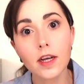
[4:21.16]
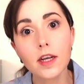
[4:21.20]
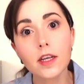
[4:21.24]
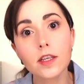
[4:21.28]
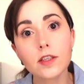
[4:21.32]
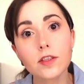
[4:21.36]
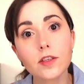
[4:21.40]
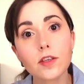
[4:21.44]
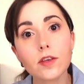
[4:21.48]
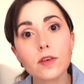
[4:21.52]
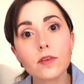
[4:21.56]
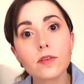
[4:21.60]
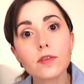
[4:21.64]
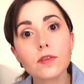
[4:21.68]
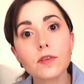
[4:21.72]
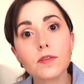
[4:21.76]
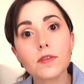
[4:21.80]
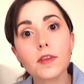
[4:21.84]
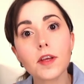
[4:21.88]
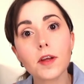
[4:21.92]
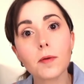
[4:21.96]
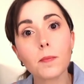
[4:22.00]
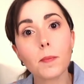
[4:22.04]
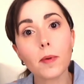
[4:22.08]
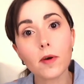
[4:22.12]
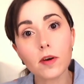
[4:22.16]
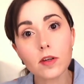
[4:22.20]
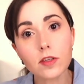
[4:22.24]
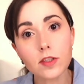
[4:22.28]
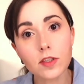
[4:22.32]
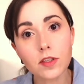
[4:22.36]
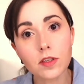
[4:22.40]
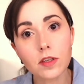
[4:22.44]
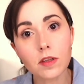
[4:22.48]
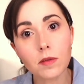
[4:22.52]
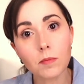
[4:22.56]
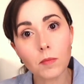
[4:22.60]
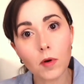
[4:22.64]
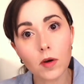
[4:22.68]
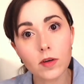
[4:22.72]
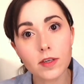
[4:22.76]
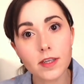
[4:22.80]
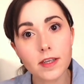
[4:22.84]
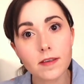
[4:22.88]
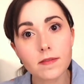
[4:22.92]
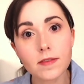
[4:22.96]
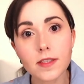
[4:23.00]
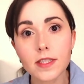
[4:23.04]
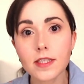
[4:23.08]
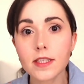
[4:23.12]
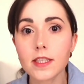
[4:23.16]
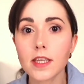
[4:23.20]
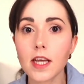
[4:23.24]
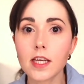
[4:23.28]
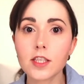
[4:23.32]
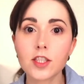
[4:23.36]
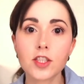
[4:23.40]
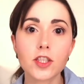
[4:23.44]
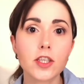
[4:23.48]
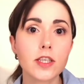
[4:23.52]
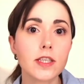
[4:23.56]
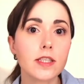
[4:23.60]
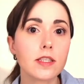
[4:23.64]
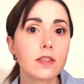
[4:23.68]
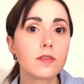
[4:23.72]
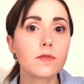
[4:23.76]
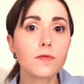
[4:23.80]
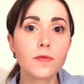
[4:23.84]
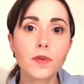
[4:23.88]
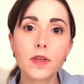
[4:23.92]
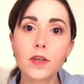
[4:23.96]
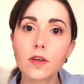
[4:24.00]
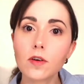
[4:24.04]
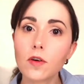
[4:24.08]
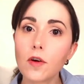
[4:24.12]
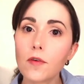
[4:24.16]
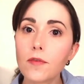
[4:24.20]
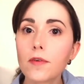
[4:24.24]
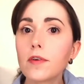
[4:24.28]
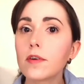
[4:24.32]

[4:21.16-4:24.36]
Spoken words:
Due to their personal motives such as fear of